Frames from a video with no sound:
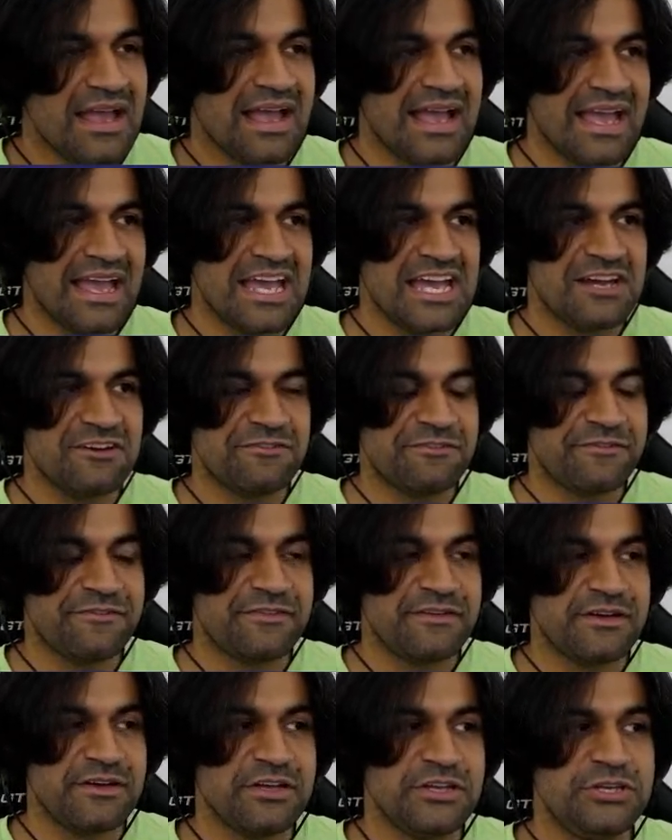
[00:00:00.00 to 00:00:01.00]

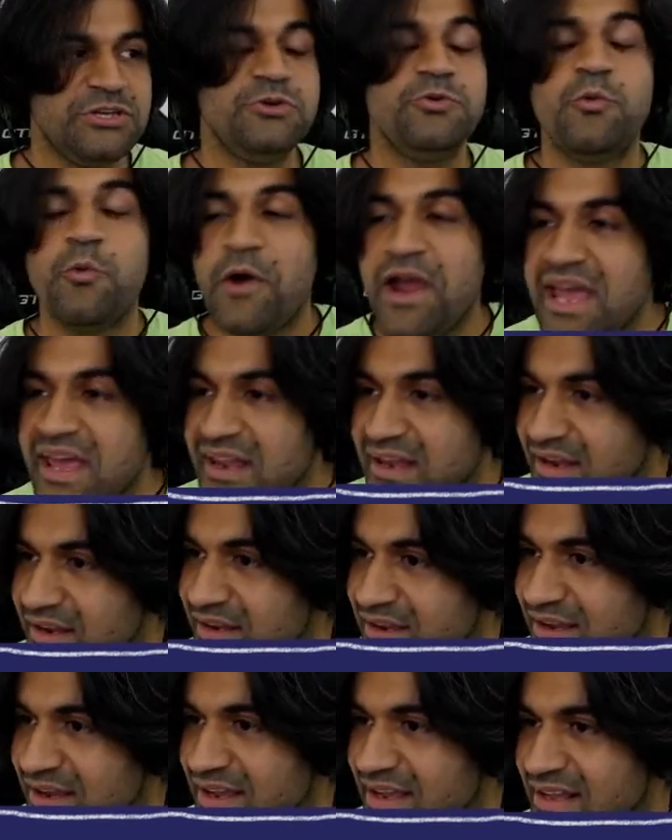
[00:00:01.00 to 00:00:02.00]
If you
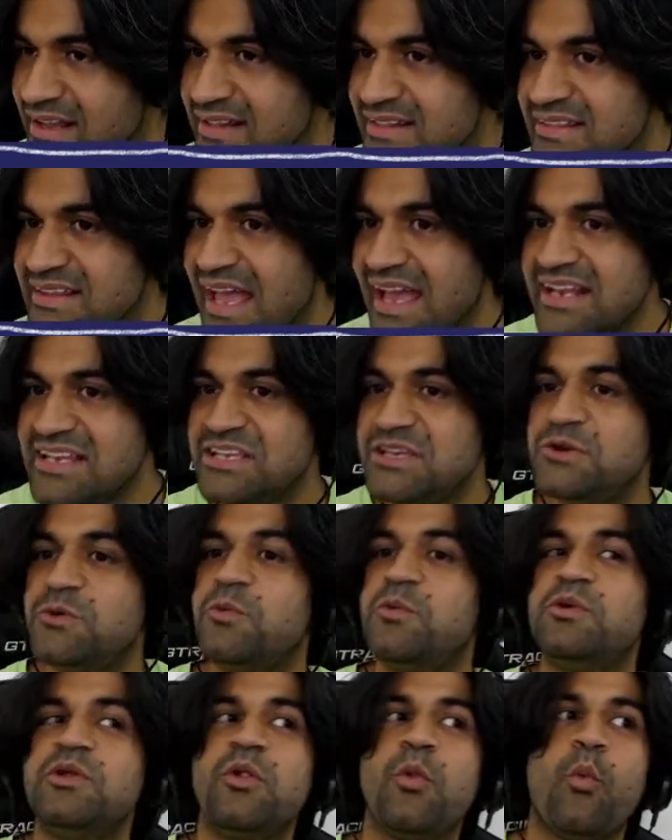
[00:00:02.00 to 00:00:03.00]
win, then you
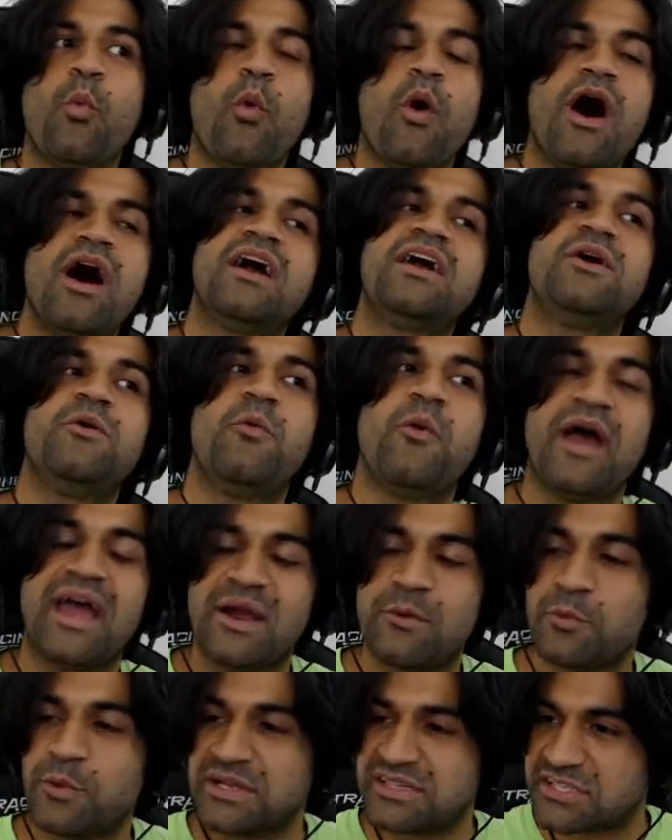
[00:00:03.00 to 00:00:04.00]
will walk away
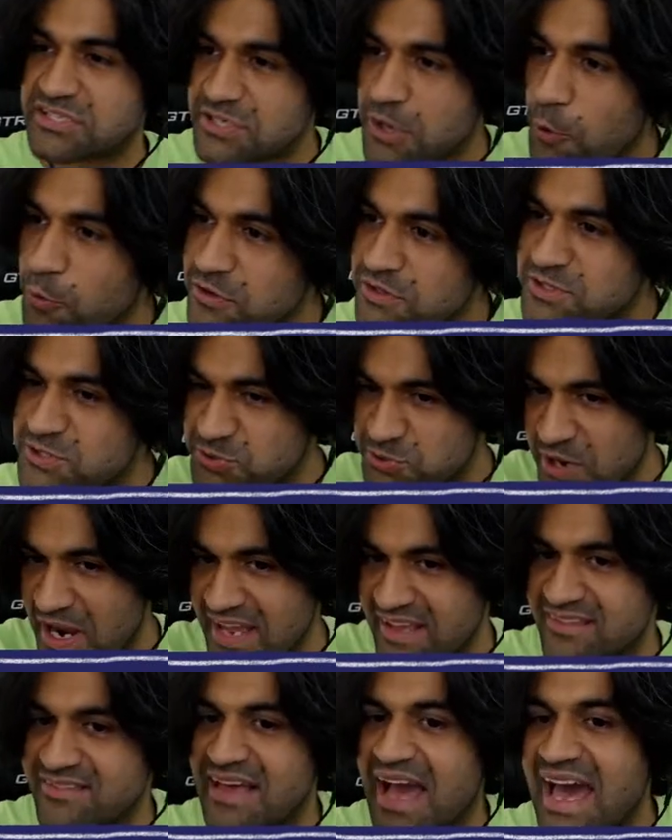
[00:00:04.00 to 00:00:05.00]
with total
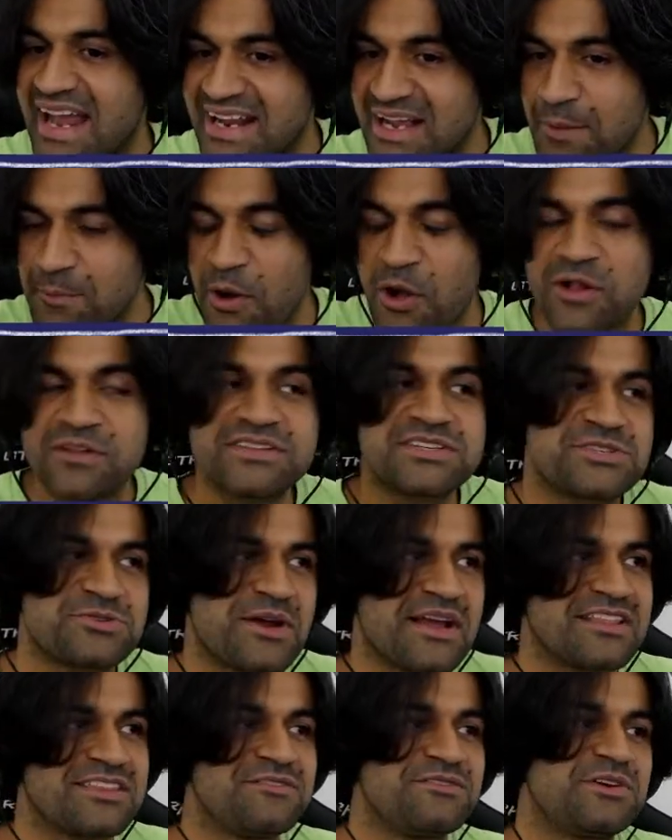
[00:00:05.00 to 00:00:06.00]
strength, adding up all the
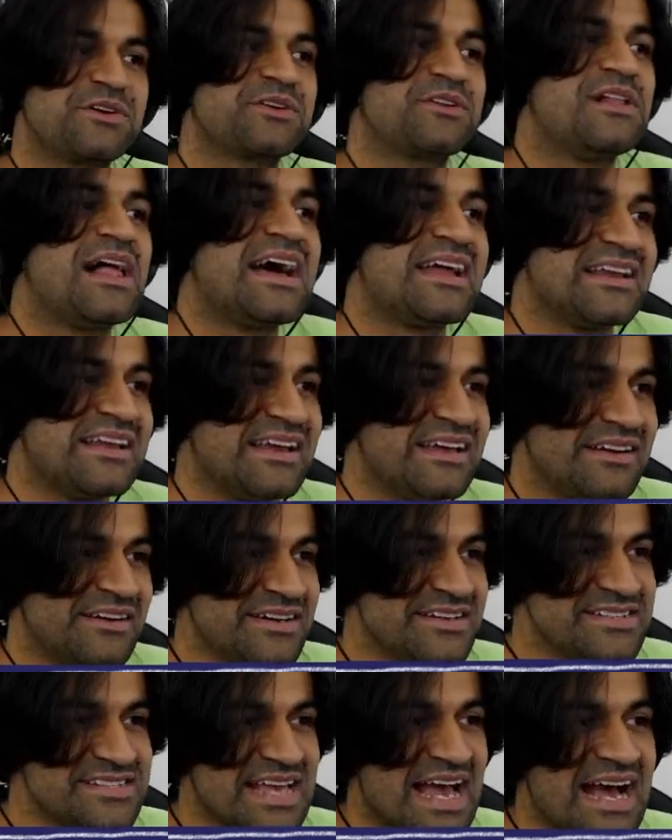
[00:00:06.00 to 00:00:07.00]
strength of your
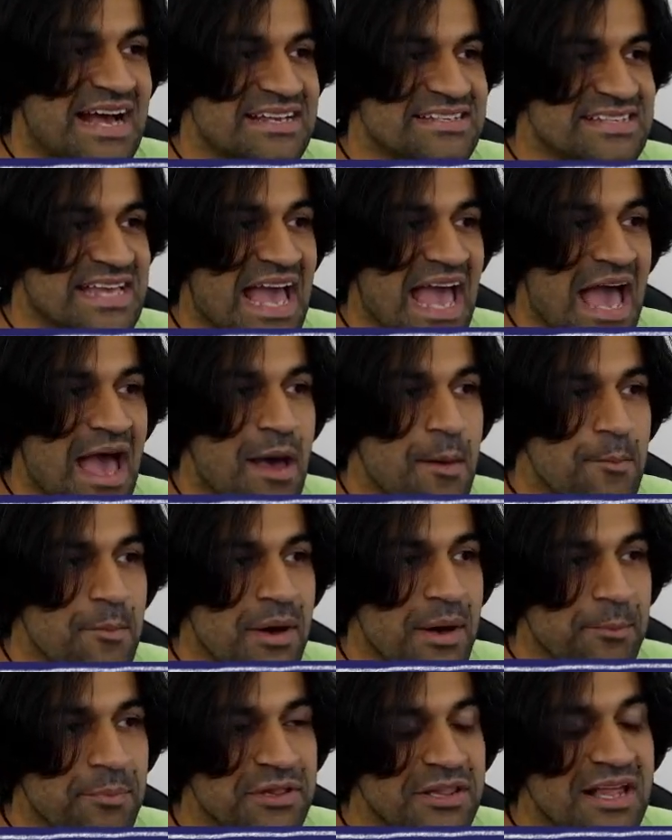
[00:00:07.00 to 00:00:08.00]
gladiators as M
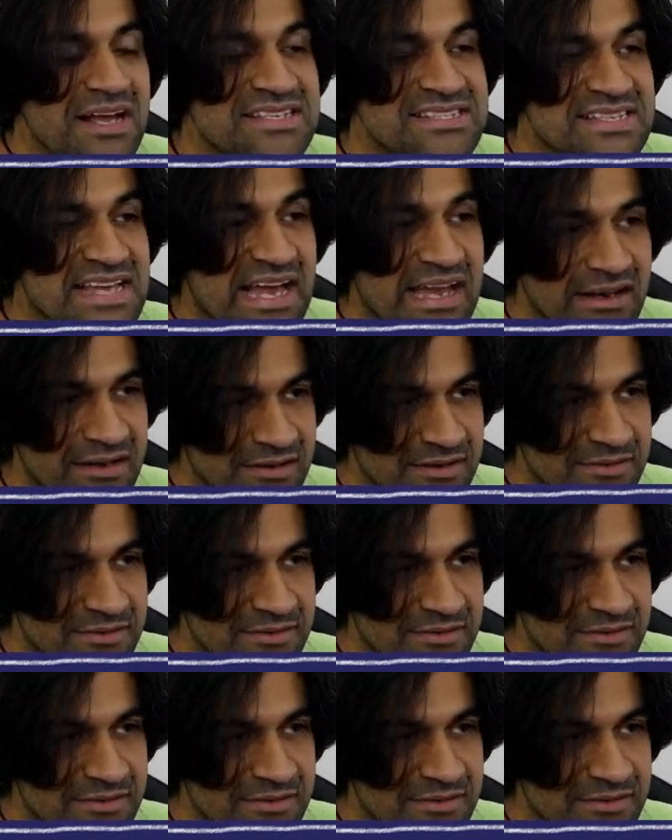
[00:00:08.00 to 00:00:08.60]
plus N.